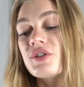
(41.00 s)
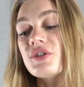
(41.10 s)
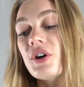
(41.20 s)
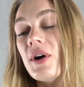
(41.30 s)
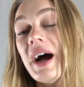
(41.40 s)

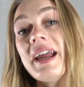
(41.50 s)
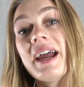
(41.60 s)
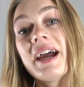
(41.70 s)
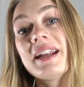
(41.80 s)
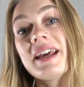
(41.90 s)
So I
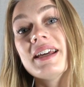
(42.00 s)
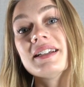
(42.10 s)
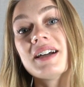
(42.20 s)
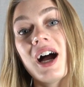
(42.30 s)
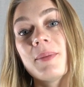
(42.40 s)
had a
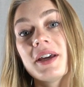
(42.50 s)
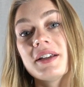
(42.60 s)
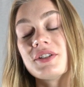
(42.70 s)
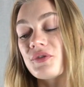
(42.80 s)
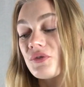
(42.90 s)

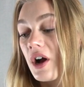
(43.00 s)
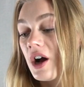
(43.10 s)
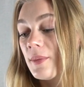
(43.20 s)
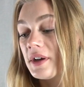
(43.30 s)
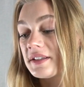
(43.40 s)
comment
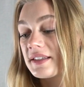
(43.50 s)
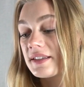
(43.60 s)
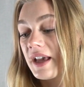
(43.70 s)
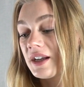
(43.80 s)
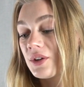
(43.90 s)
from
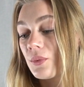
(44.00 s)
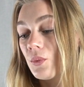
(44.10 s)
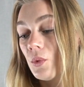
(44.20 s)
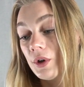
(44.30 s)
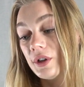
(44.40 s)
Sec
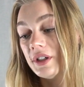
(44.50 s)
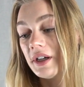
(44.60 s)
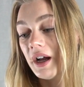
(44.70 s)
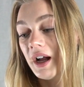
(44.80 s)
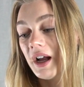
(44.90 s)
Wood
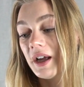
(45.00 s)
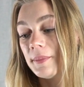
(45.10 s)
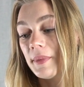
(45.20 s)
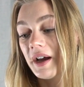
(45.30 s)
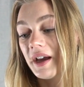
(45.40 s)
on
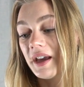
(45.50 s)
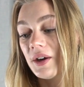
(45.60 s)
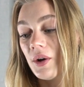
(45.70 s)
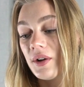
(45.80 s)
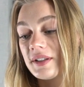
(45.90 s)
my
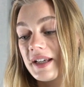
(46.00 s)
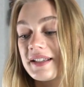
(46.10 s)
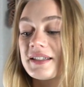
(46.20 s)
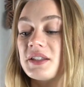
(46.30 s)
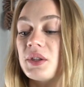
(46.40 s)

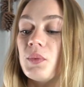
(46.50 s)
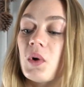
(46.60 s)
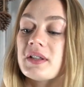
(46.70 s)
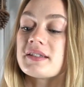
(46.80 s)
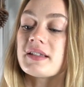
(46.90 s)
testing the
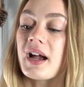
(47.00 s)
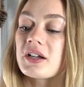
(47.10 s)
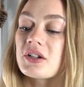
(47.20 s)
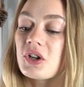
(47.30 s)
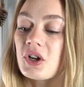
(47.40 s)
one sock
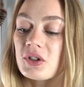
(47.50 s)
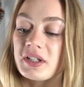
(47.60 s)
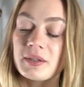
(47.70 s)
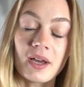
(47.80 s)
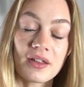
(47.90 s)

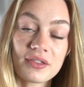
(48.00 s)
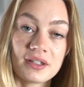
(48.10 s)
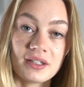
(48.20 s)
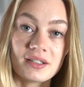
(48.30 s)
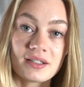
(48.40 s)
curling
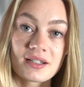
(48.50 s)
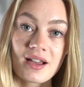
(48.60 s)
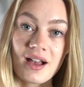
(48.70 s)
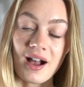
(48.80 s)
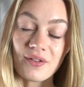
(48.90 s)
method
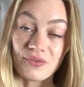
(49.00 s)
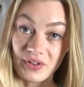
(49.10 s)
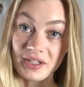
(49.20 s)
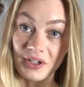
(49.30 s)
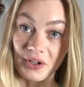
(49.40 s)

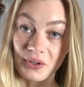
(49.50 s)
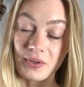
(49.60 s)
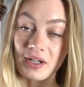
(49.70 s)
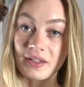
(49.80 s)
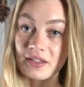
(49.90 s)
video.
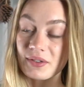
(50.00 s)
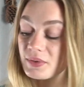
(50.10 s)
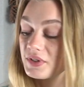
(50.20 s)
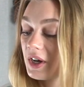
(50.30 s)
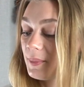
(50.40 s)
This
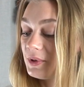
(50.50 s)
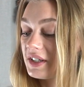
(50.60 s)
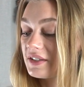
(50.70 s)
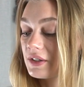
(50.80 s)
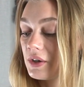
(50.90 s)
was a couple
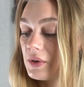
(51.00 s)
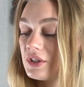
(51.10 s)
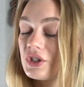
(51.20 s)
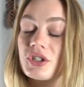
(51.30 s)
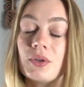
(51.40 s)
days ago,
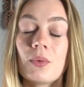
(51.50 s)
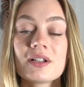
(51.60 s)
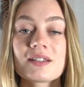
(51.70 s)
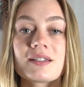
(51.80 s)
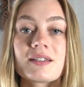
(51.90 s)
and she
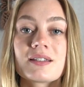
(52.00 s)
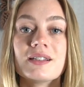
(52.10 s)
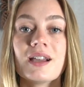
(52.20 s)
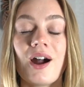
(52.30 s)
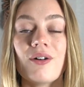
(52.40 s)
wants to see
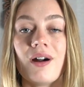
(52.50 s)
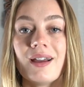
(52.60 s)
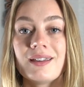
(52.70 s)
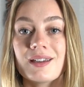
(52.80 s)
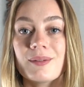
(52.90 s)
how
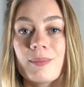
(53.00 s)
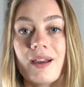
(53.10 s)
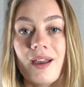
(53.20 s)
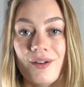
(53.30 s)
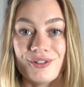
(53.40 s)
I get my
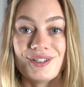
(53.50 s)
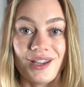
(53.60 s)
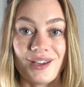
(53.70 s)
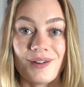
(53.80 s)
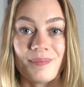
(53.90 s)

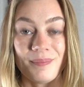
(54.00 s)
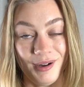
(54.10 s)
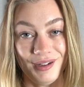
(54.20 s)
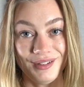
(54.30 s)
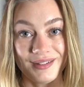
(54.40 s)
everyday
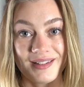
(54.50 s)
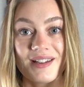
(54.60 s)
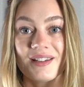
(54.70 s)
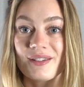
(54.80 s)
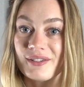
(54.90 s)
bun.
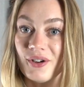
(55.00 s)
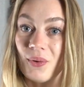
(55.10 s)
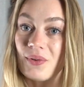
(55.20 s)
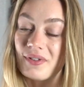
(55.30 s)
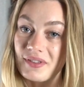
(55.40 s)

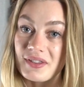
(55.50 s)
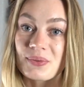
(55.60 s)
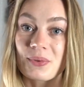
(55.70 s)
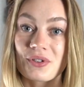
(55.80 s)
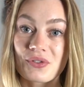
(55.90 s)
So this
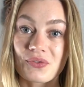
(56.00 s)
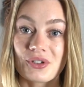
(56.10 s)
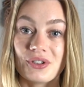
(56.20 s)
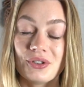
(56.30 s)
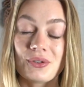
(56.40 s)
one's for
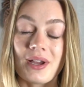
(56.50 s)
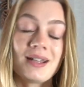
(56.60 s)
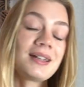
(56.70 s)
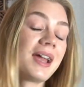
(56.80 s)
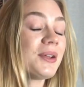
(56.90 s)
you
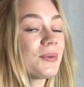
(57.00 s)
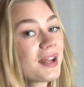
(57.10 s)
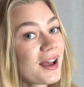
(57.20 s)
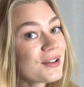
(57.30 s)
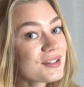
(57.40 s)
and anyone
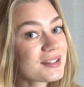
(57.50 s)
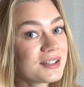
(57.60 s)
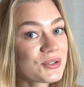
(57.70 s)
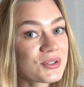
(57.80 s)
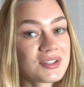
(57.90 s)
else
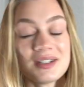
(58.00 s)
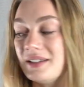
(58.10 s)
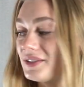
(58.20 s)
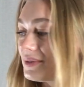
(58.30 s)
interested.